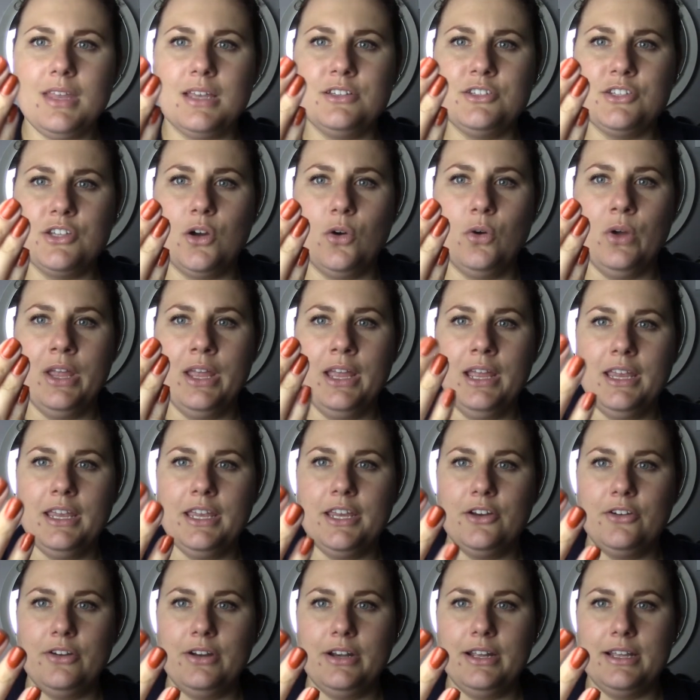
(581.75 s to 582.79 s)
So
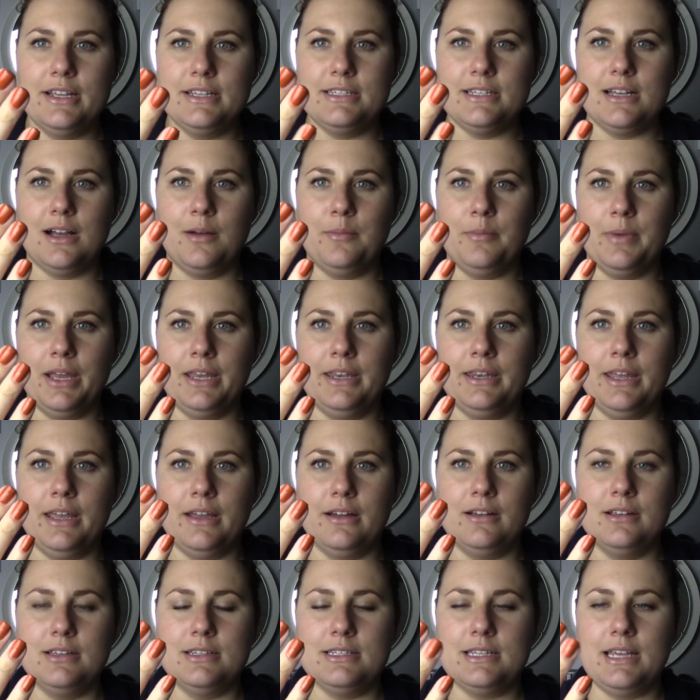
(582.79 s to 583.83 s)
here it is on my
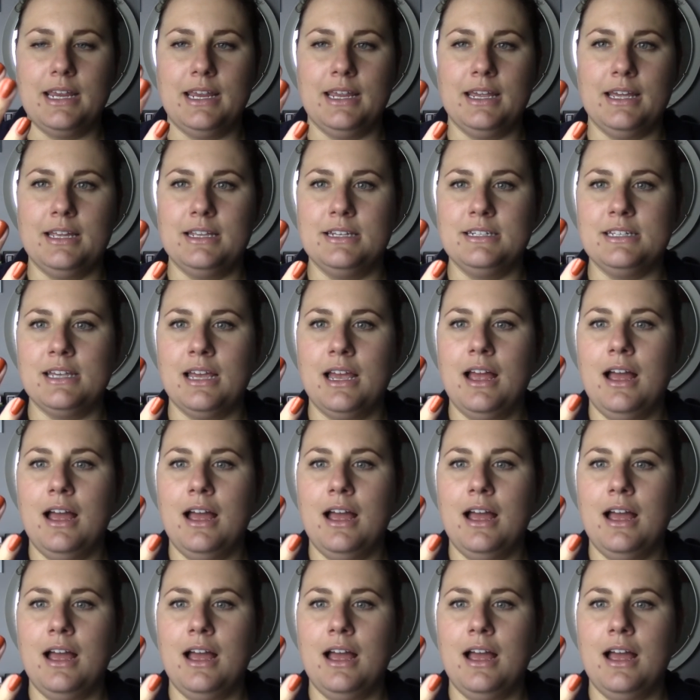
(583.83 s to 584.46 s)
nails, and